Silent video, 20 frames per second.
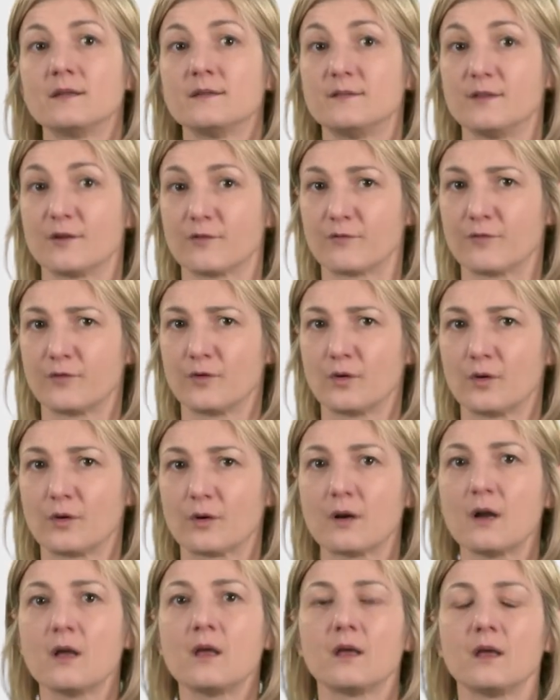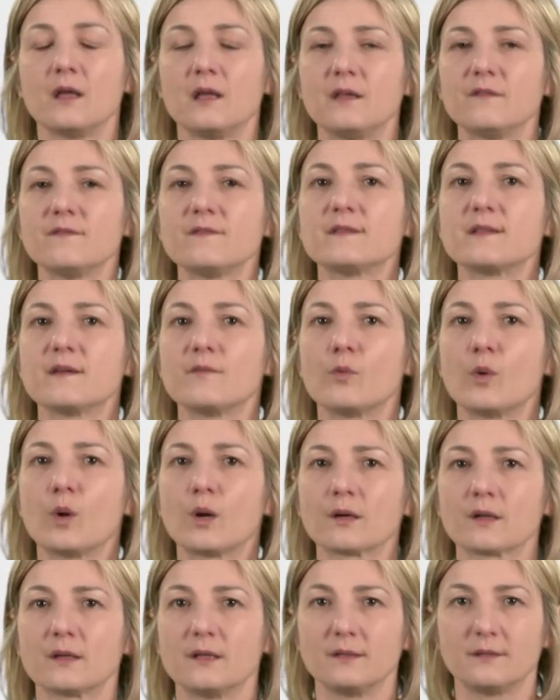Therefore, if the
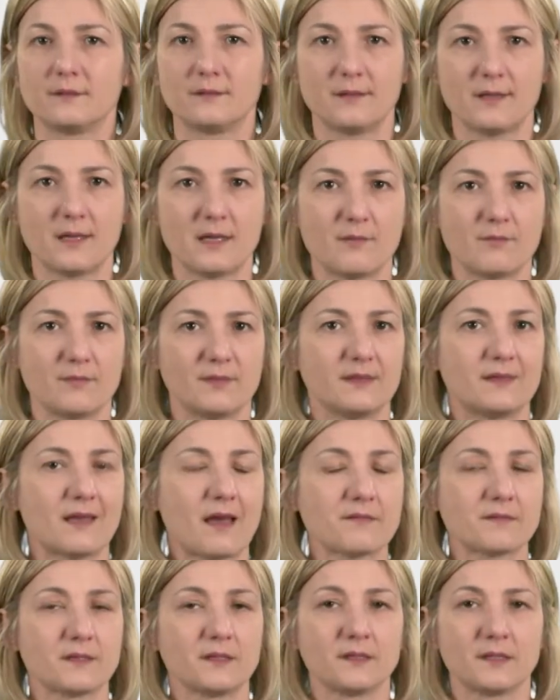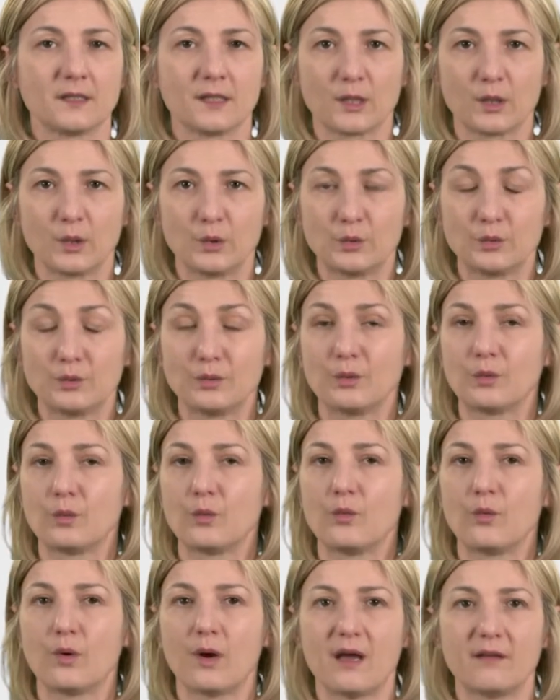working team doesn't include
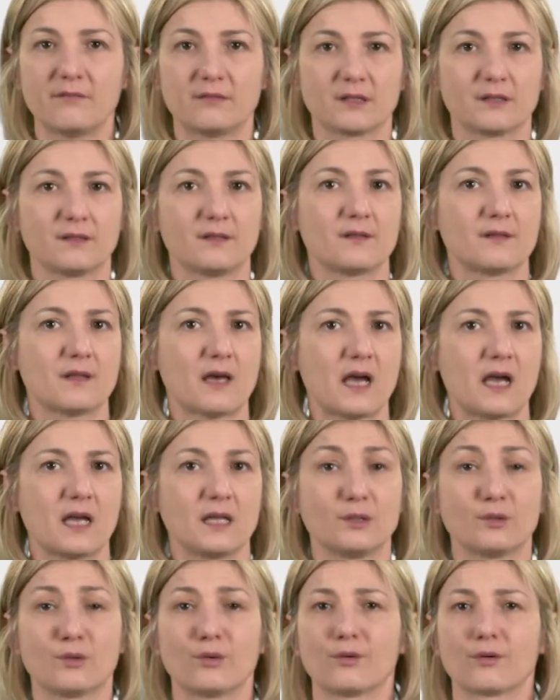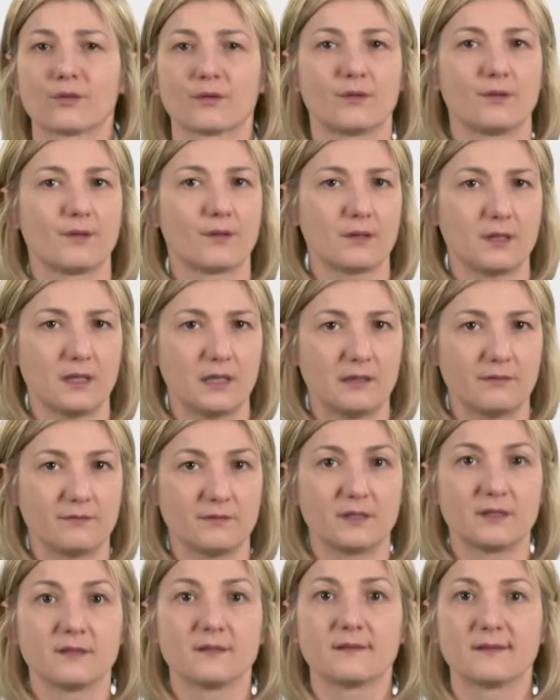whoever designed or
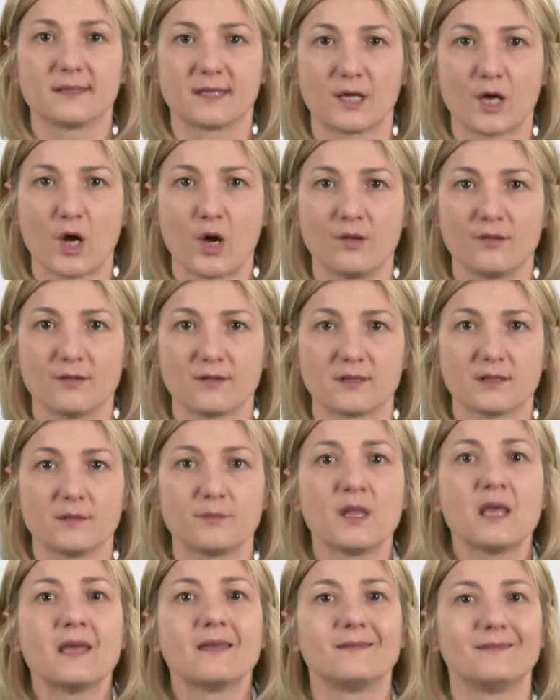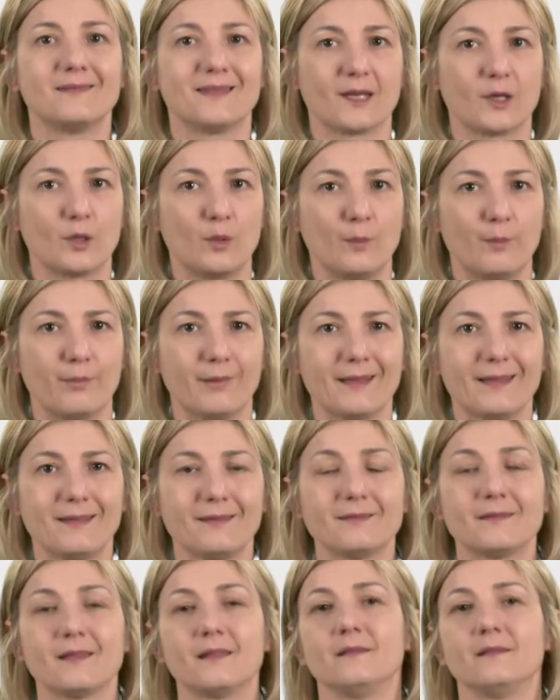conceived the concept, the complete